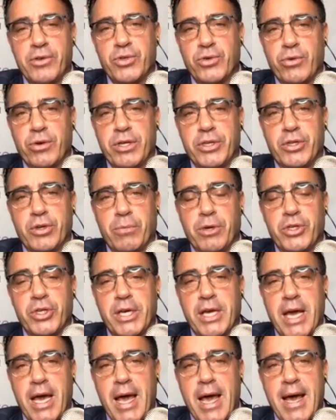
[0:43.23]
There's only so
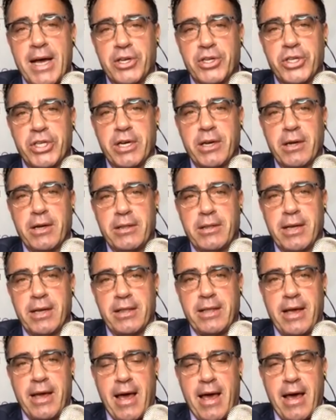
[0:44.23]
much cash
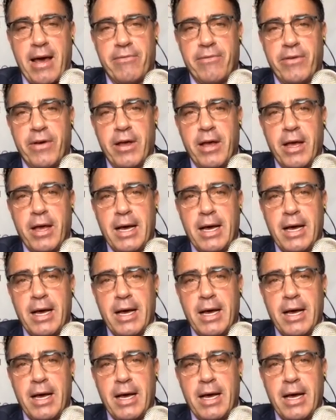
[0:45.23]
that they have.